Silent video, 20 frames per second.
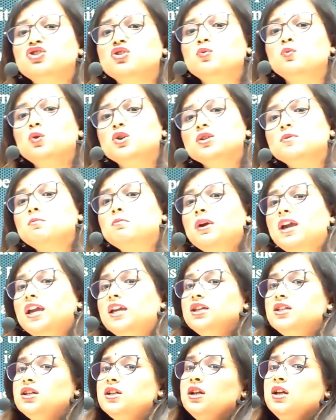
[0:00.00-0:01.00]
was
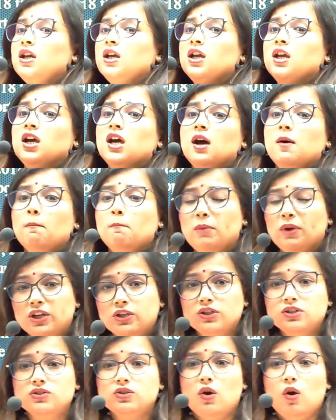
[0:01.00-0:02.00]
made
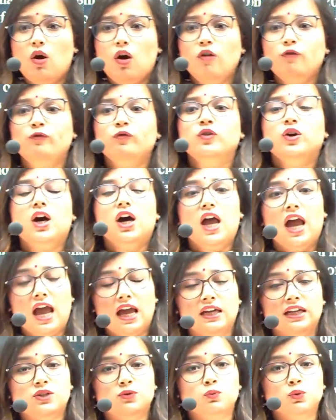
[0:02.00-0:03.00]
because
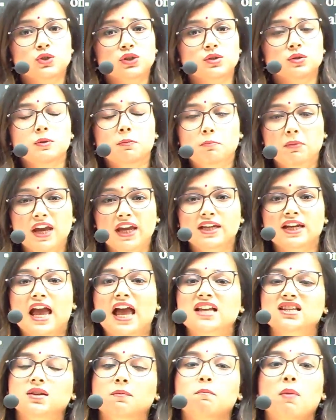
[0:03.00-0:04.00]
it was made
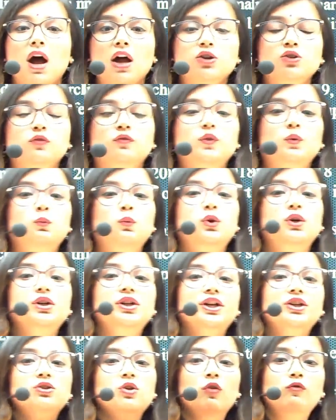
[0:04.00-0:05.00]
as a part of the
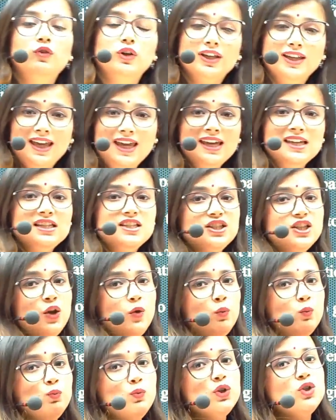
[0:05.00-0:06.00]
verdict of a case
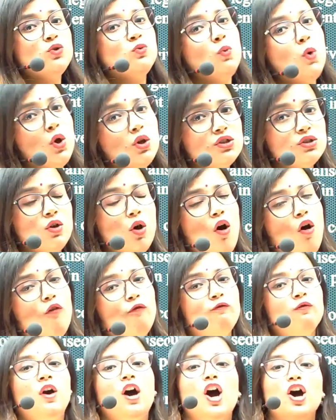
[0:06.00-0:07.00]
which was
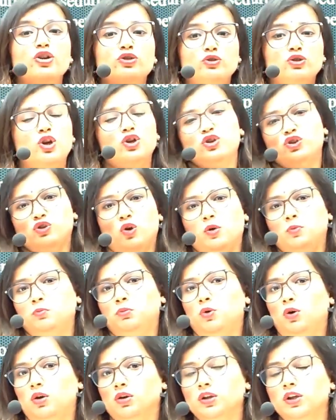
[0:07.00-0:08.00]
of Aruna
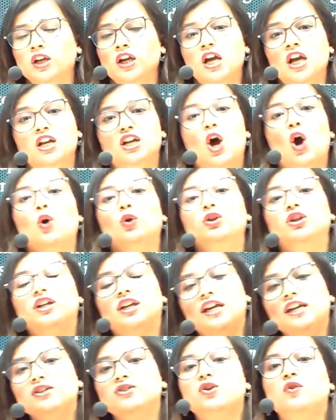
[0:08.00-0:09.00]
Schonborg. Now, the
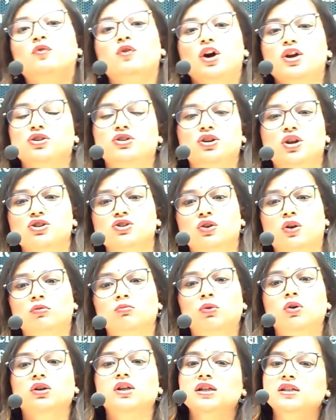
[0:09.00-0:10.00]
case of Aruna
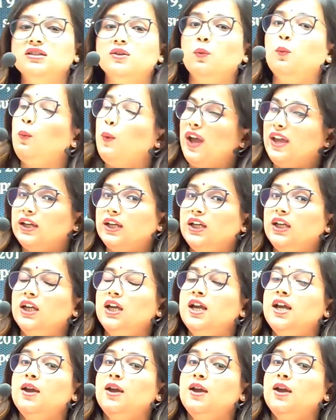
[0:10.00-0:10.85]
Schonborg is a very